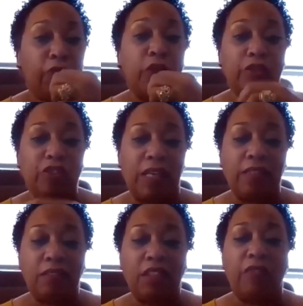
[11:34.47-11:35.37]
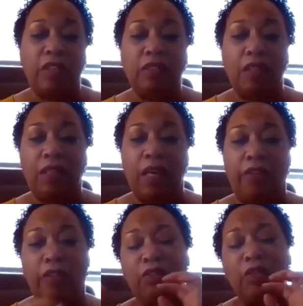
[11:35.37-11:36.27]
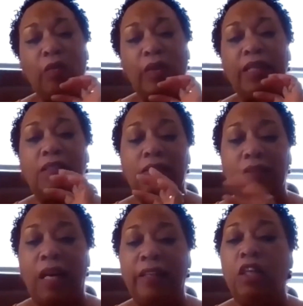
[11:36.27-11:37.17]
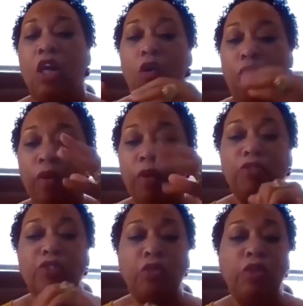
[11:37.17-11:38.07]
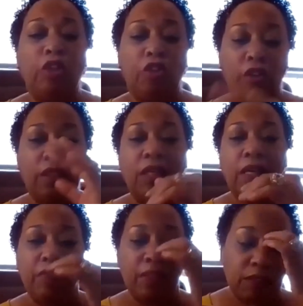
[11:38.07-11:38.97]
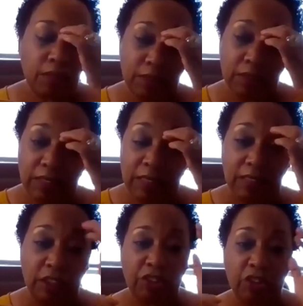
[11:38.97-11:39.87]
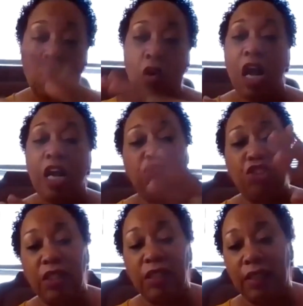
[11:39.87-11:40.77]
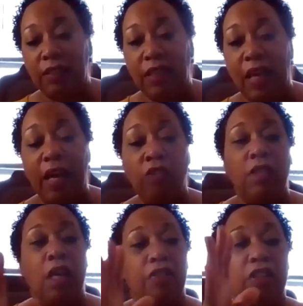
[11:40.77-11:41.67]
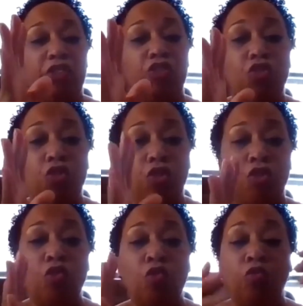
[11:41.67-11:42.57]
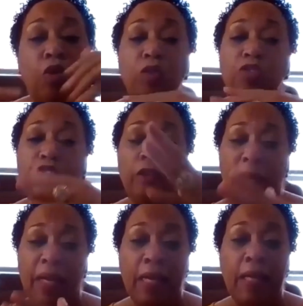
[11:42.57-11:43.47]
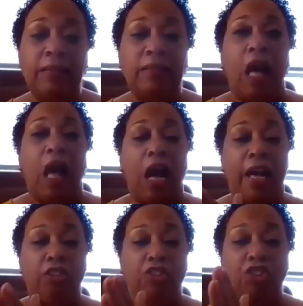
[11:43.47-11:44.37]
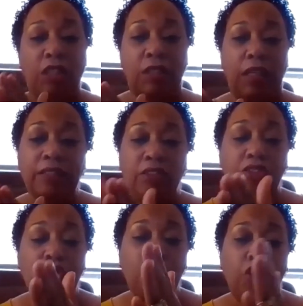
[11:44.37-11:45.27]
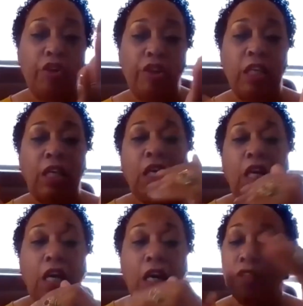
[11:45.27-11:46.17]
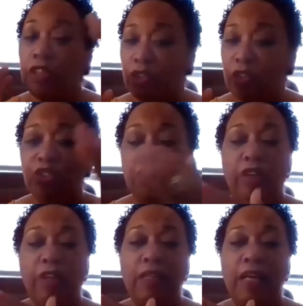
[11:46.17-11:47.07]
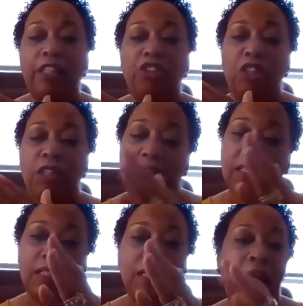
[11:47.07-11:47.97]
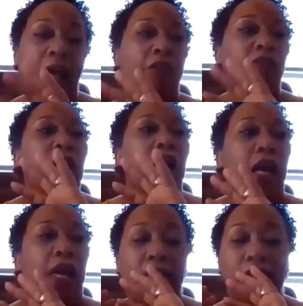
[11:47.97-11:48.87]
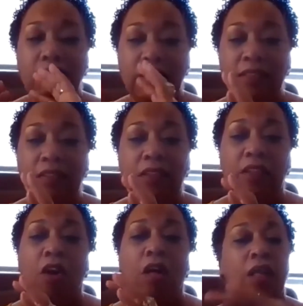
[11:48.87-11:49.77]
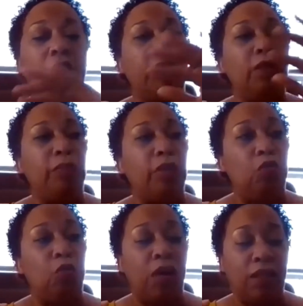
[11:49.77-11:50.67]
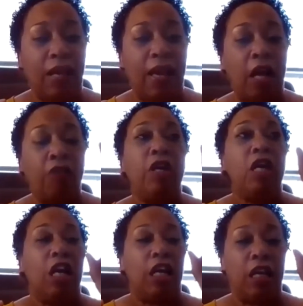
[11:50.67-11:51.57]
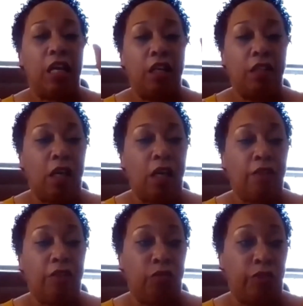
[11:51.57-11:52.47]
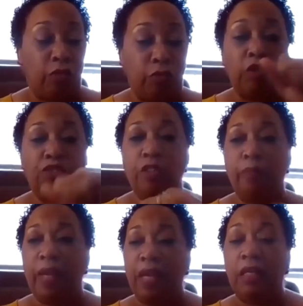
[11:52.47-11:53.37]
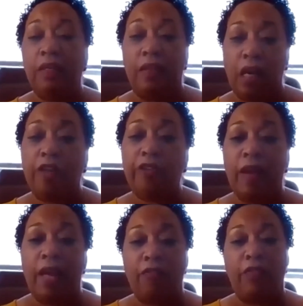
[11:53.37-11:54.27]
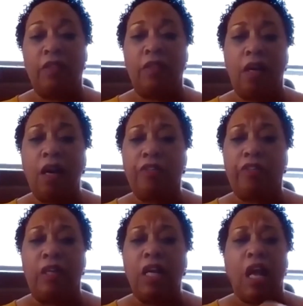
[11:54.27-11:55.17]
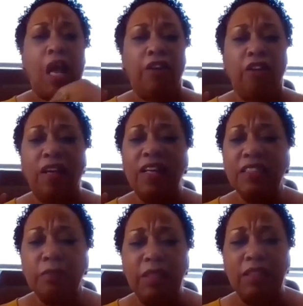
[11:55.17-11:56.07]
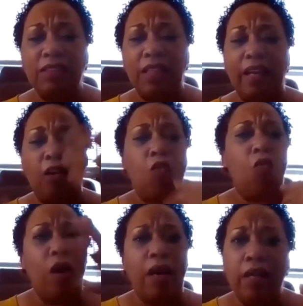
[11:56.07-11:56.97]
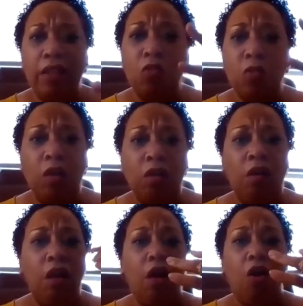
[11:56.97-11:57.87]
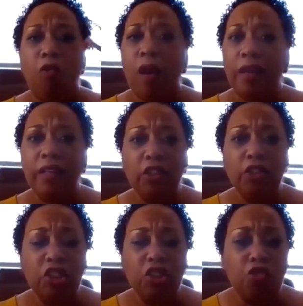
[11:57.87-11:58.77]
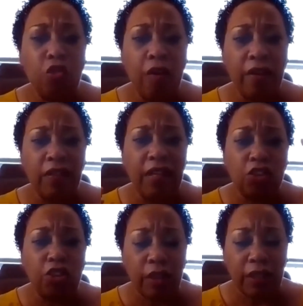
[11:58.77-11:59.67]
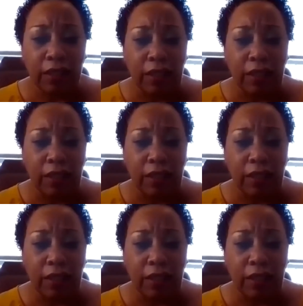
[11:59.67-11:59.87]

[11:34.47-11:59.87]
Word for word: first thanksgiving together so they decided we'll do the cooking and this this this and so she gets out these two roaster pans and she cuts the turkey on the huge turkey they had she cut it in half and seasoned it all up and put one half in um, the roaster pan and the other half in the other and her husband is like what in the world why are you destroying that turkey